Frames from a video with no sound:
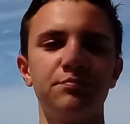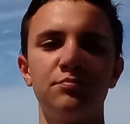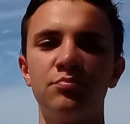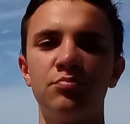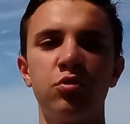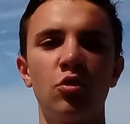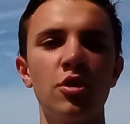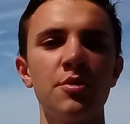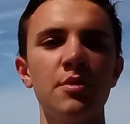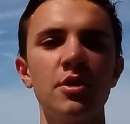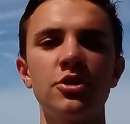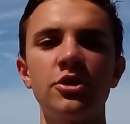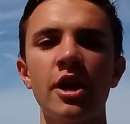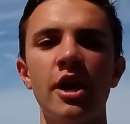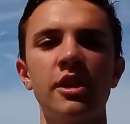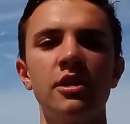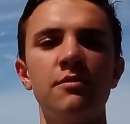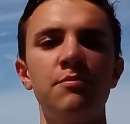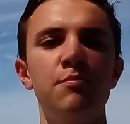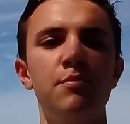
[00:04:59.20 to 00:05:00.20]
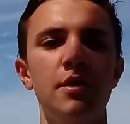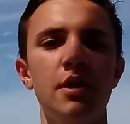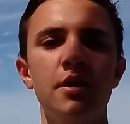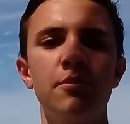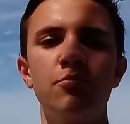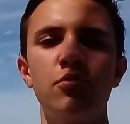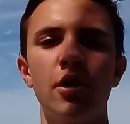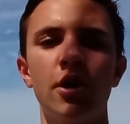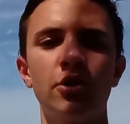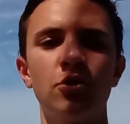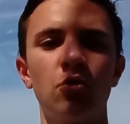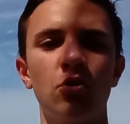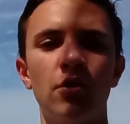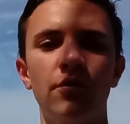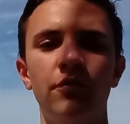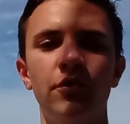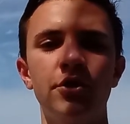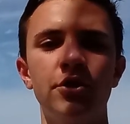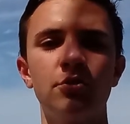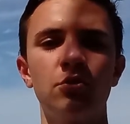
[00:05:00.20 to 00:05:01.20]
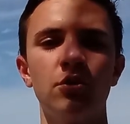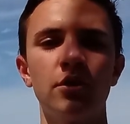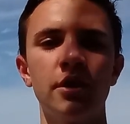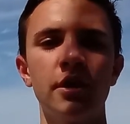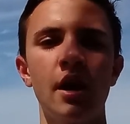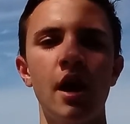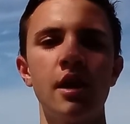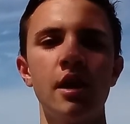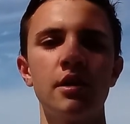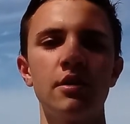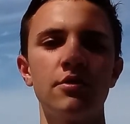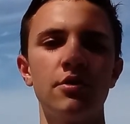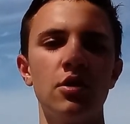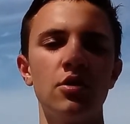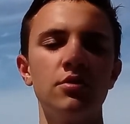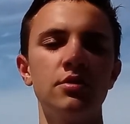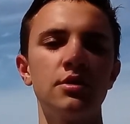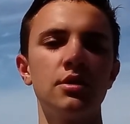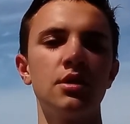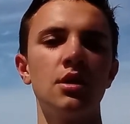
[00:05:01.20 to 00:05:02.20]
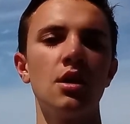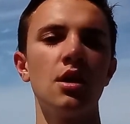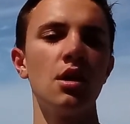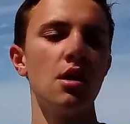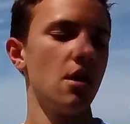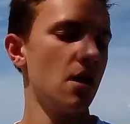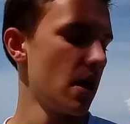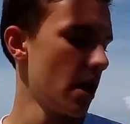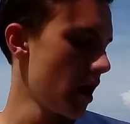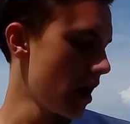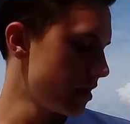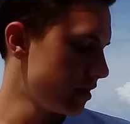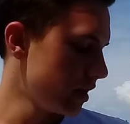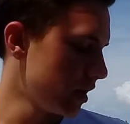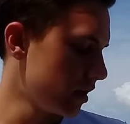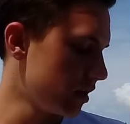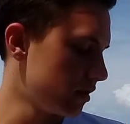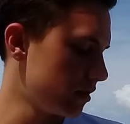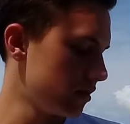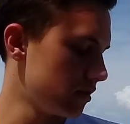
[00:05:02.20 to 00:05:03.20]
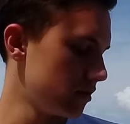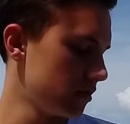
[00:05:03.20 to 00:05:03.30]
pretty much any big predatory fish will eat any of those. And then